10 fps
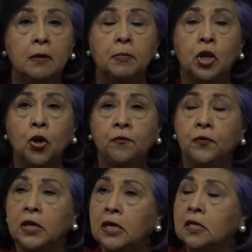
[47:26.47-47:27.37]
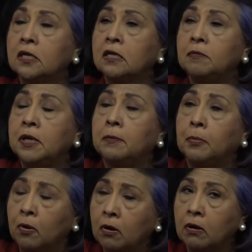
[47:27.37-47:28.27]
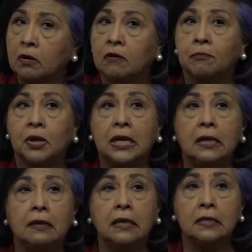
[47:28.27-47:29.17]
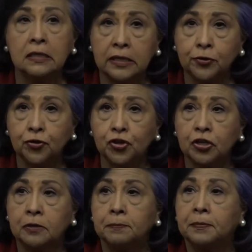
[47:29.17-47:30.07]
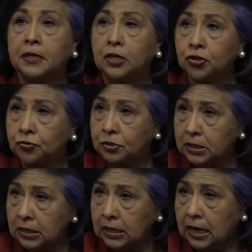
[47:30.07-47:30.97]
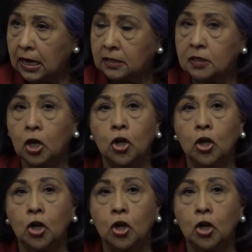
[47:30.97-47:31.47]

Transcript: But hopefully he's going to be a part of bringing his leadership, the issues that he has,